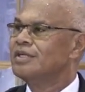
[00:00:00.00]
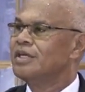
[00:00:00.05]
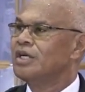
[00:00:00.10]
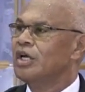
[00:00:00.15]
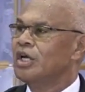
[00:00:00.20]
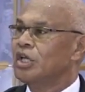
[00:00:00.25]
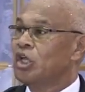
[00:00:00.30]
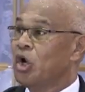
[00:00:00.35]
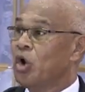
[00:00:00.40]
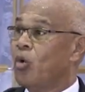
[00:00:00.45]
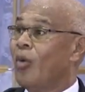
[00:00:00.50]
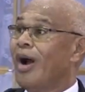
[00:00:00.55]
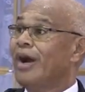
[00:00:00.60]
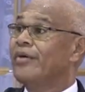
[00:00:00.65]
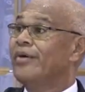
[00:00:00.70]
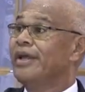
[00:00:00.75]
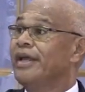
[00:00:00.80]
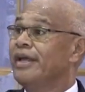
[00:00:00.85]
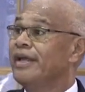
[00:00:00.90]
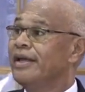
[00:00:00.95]
your
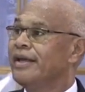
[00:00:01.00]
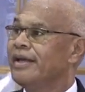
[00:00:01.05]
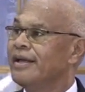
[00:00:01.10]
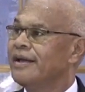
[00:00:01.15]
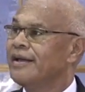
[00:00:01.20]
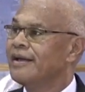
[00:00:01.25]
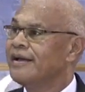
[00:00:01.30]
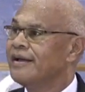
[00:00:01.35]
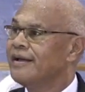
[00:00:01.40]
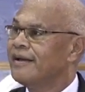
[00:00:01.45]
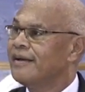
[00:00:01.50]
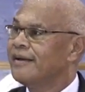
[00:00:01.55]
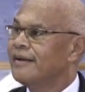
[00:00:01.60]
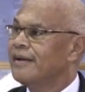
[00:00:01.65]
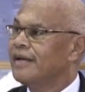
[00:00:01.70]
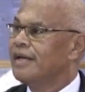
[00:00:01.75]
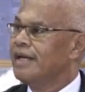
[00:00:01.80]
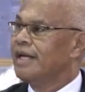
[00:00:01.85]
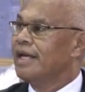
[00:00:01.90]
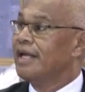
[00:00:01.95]
worry
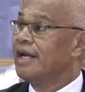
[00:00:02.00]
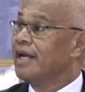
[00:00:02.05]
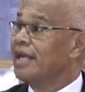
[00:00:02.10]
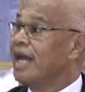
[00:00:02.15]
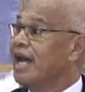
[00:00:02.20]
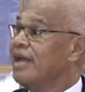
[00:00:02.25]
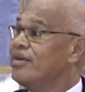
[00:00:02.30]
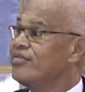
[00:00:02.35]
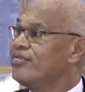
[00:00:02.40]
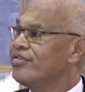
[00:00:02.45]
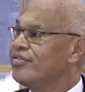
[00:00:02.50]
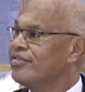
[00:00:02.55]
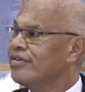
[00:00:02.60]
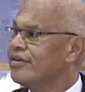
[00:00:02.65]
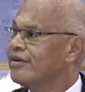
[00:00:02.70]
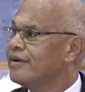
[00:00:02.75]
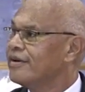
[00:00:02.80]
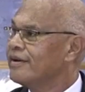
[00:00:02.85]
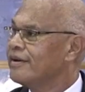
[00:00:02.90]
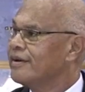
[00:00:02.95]
in life
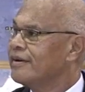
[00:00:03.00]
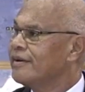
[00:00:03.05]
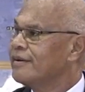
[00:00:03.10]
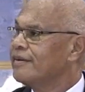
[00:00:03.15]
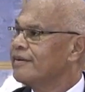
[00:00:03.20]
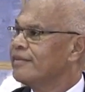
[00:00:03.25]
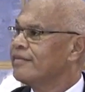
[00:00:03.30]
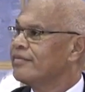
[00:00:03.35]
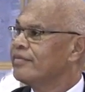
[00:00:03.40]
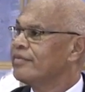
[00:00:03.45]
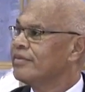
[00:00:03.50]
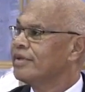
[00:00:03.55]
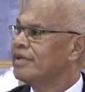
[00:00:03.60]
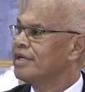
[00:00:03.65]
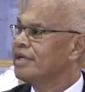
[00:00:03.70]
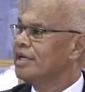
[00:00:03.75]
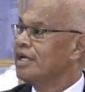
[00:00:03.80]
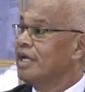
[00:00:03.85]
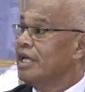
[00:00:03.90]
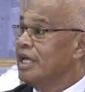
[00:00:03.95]

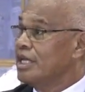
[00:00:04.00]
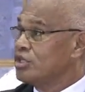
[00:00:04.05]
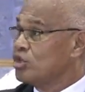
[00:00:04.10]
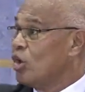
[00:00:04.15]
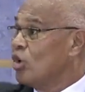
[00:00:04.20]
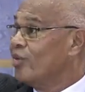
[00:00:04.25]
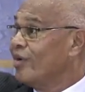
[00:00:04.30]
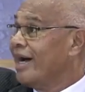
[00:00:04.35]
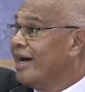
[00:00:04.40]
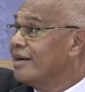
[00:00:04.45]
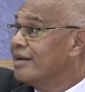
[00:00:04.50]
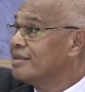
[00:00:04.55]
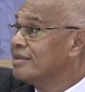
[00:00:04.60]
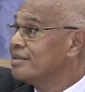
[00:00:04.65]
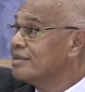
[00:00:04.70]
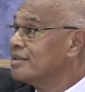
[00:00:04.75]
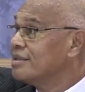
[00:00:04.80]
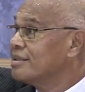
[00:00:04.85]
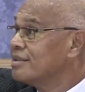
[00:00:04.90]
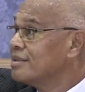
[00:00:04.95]
is over.
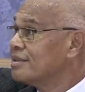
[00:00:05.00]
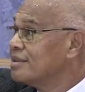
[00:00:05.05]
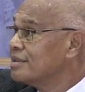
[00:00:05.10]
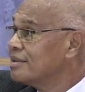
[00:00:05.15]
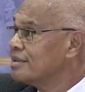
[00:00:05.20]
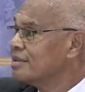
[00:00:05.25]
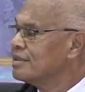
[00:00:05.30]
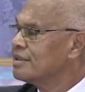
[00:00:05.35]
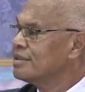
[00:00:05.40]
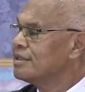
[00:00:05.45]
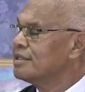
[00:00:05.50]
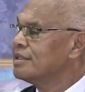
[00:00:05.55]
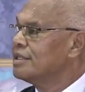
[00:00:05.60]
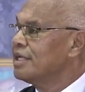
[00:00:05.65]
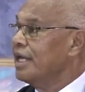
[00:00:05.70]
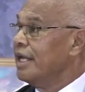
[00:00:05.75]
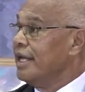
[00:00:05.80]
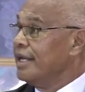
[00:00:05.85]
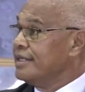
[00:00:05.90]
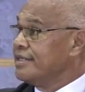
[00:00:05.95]

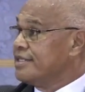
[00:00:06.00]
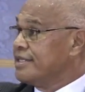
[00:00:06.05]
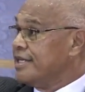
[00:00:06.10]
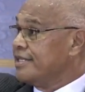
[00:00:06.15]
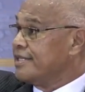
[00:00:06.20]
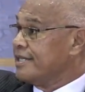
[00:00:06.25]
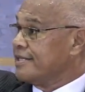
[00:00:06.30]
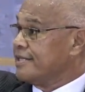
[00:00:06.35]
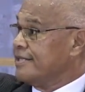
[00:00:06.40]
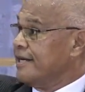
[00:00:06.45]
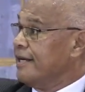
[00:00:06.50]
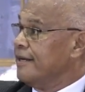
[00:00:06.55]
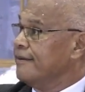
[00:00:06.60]
In Jesus' name.